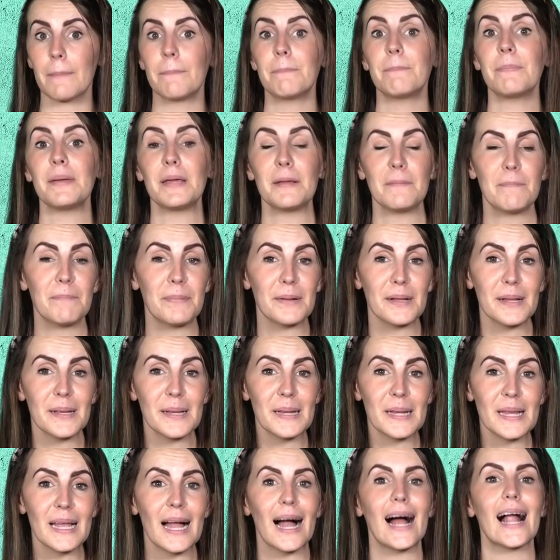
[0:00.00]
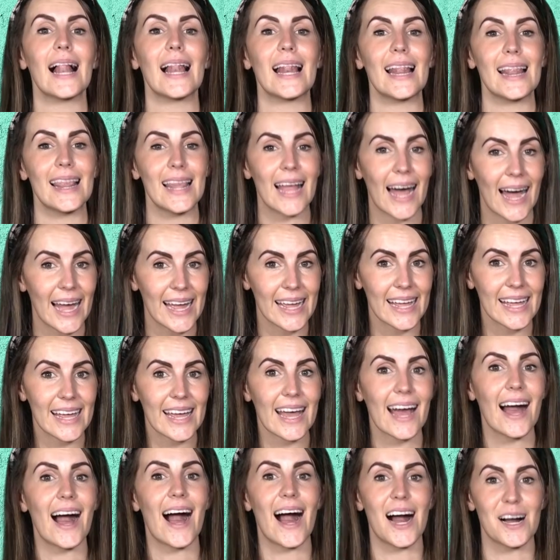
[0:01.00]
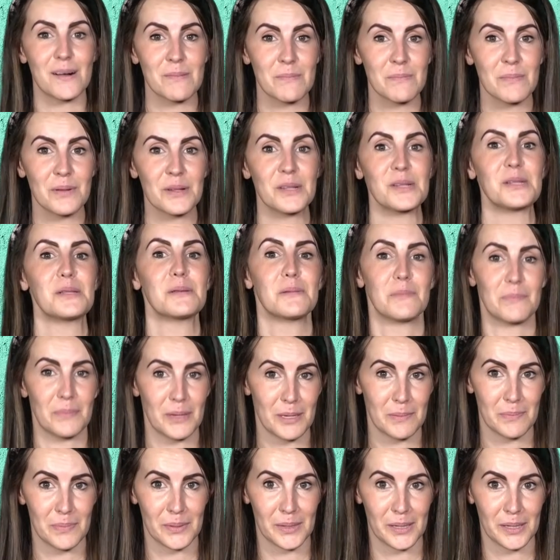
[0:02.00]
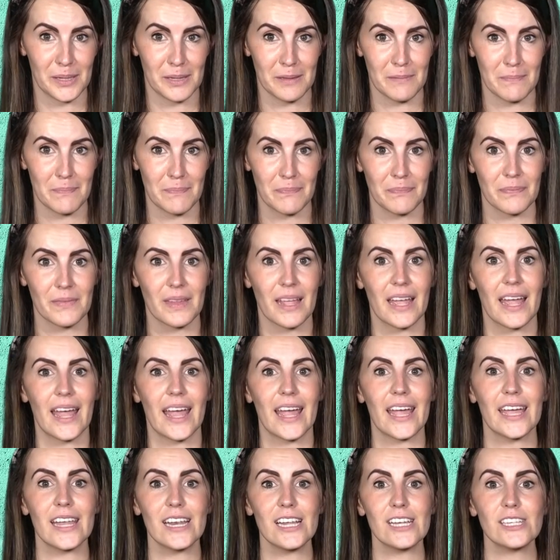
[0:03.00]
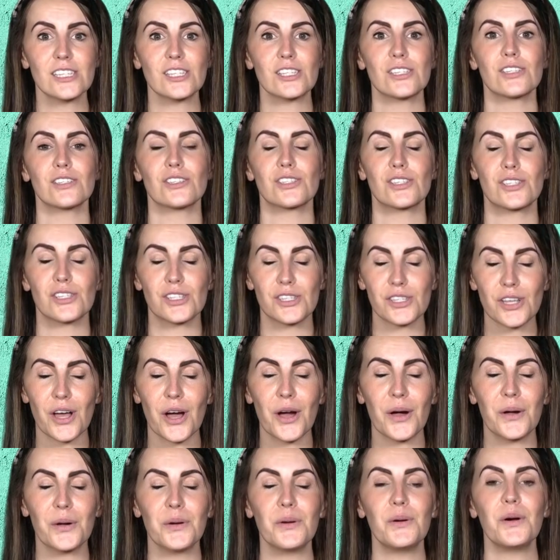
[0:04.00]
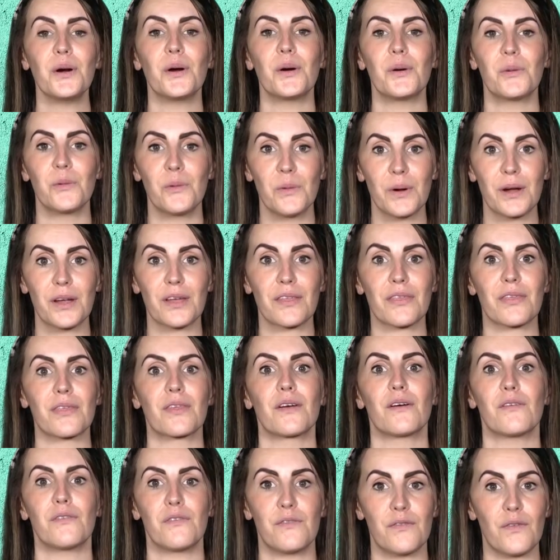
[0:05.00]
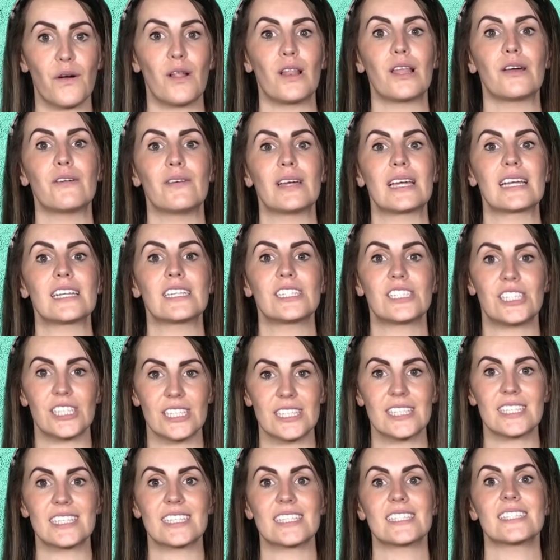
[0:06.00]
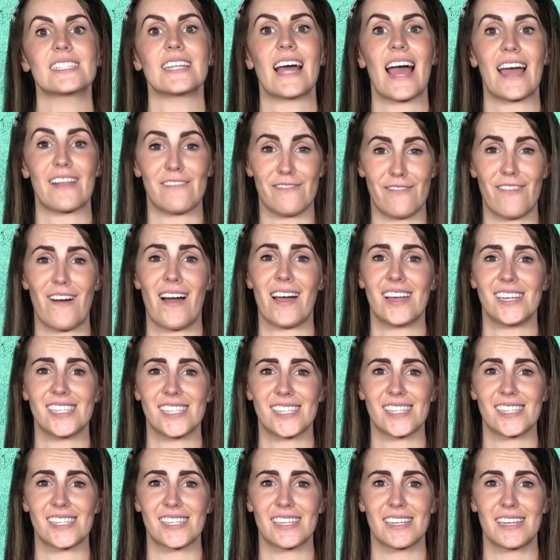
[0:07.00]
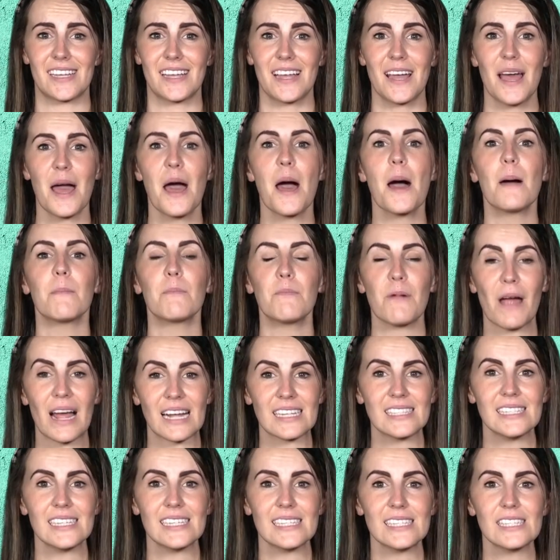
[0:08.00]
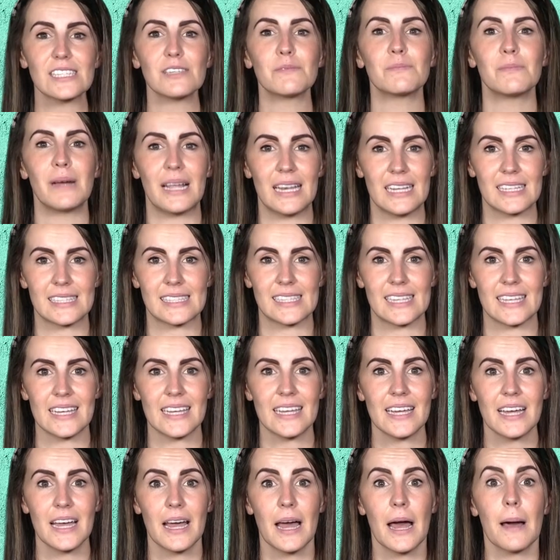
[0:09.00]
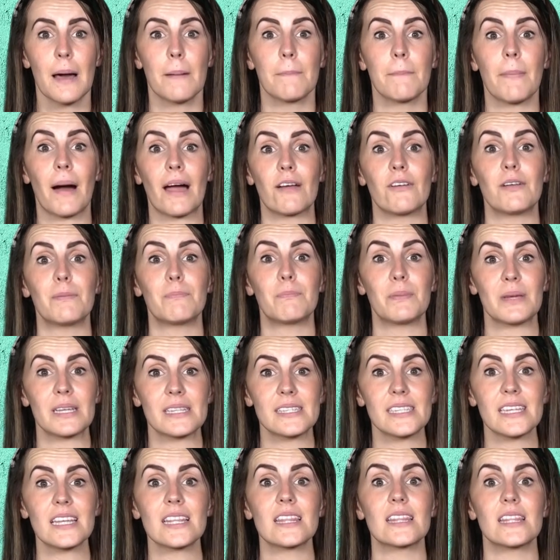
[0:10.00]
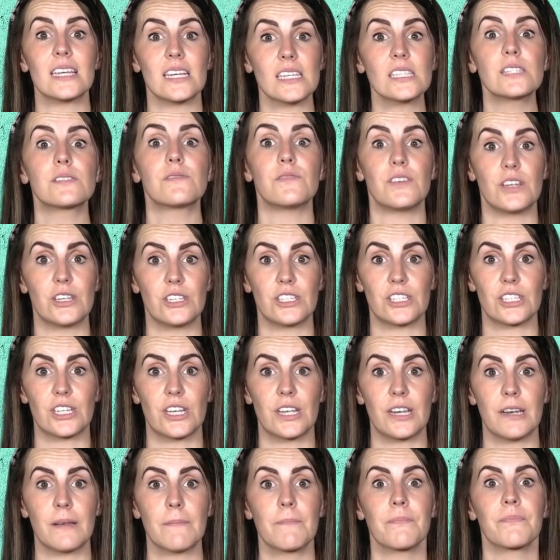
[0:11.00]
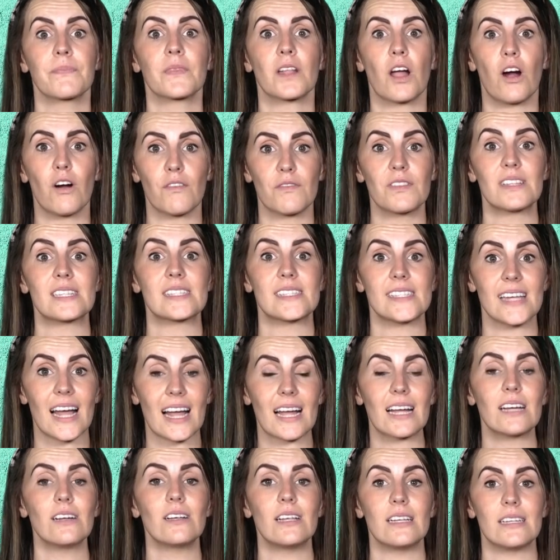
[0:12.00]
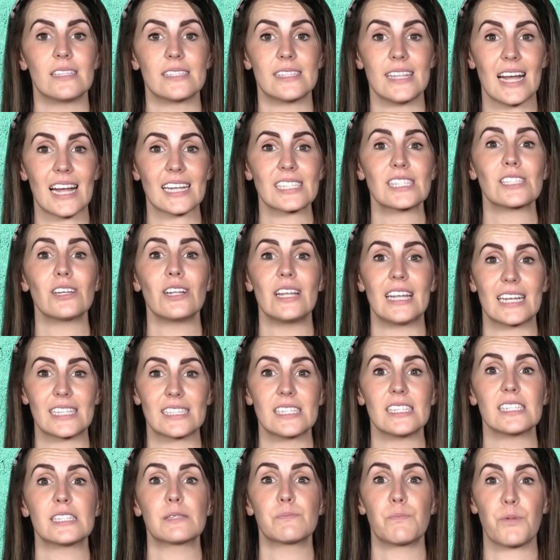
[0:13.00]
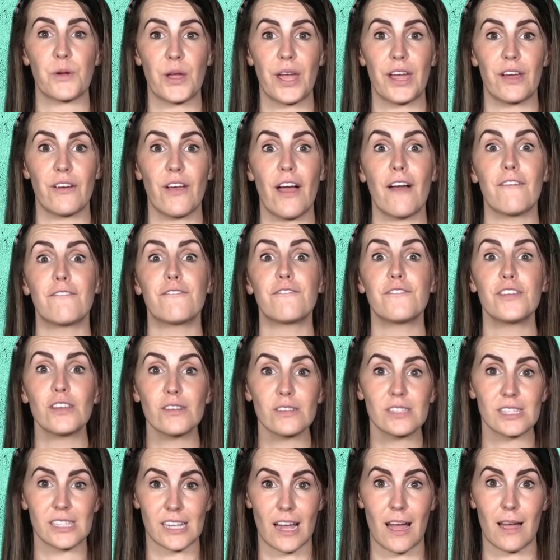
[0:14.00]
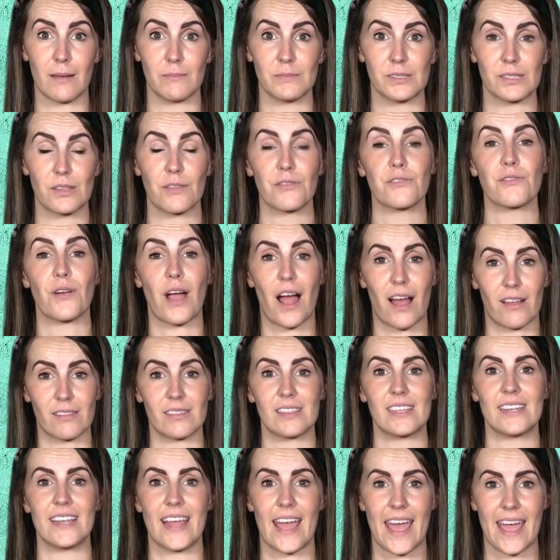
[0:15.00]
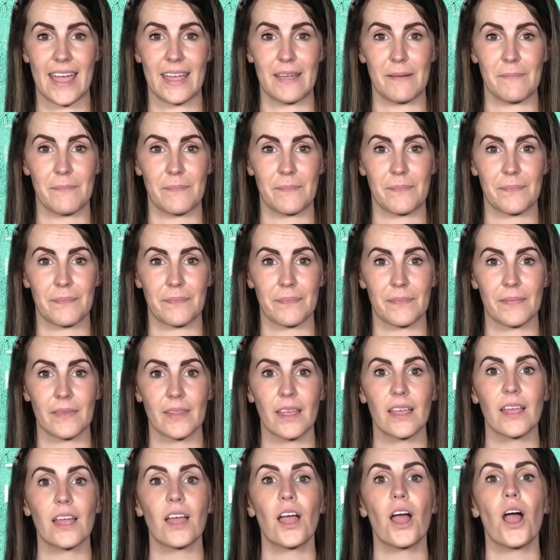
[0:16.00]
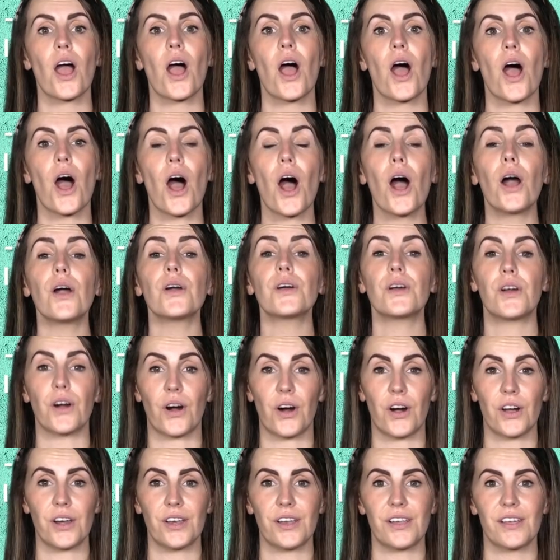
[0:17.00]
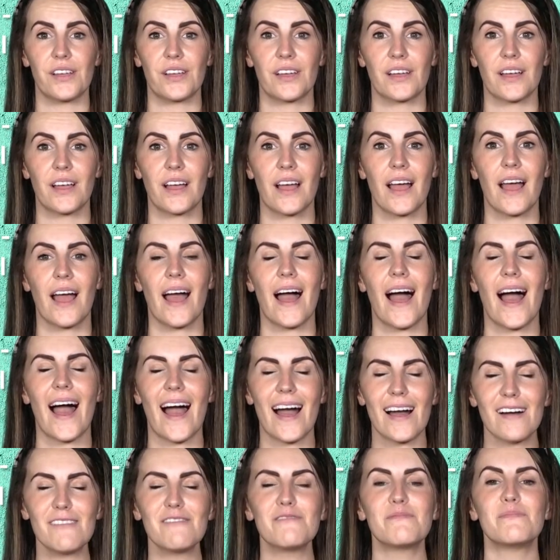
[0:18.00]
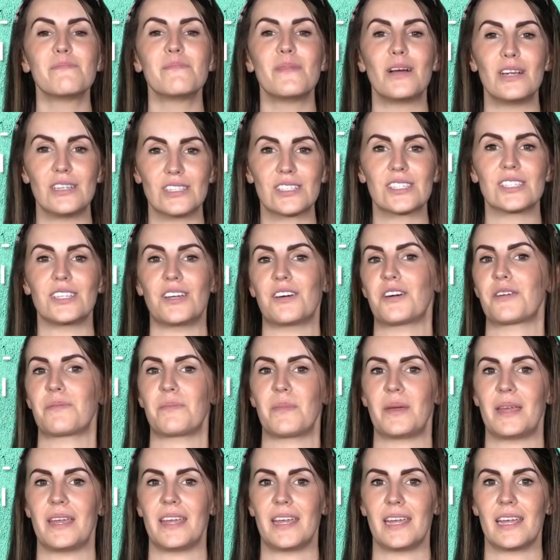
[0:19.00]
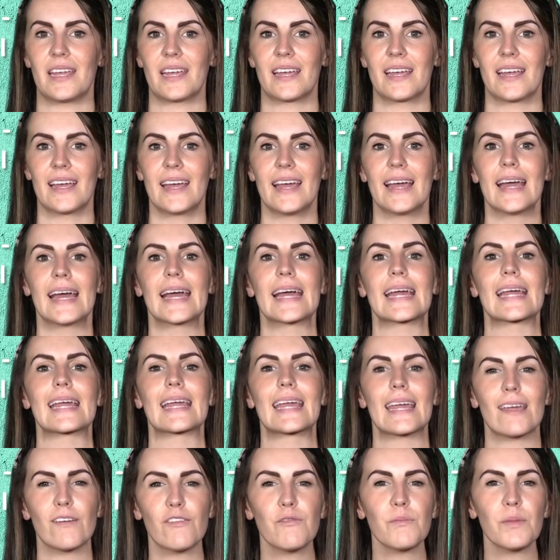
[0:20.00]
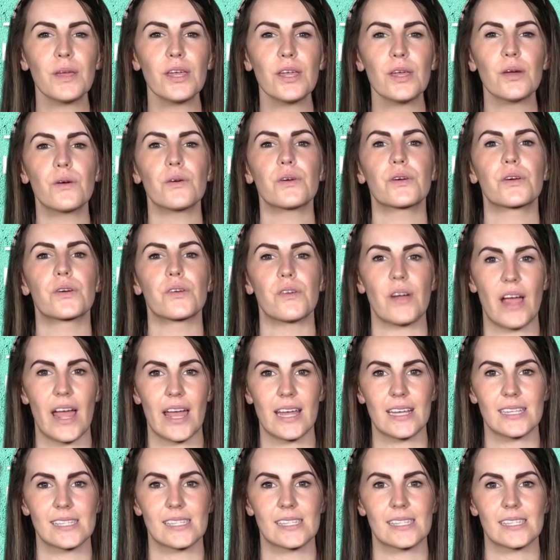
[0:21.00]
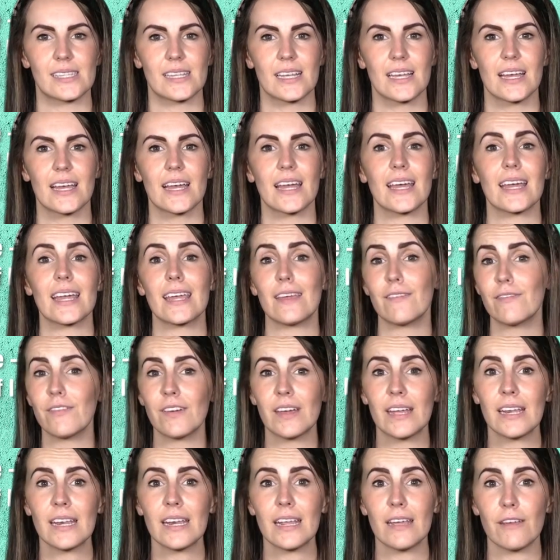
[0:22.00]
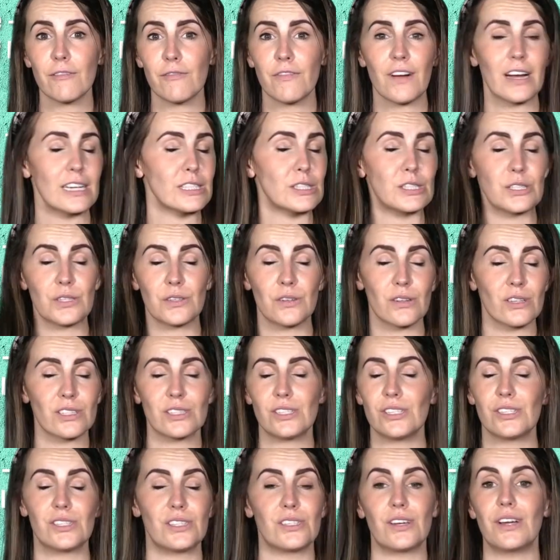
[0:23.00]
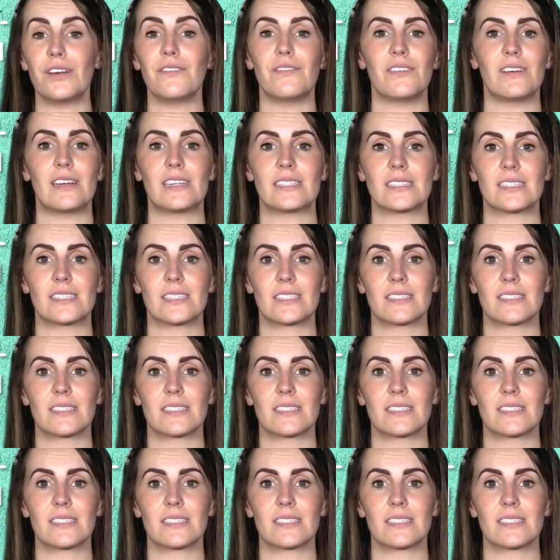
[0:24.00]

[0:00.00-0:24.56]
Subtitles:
People like humble people. It is so worth following Jesus' advice. Practice humility by repeating this version of the tax collector's prayer a few times throughout the day. O God, have mercy on me. Give me your grace, even if I do not deserve it.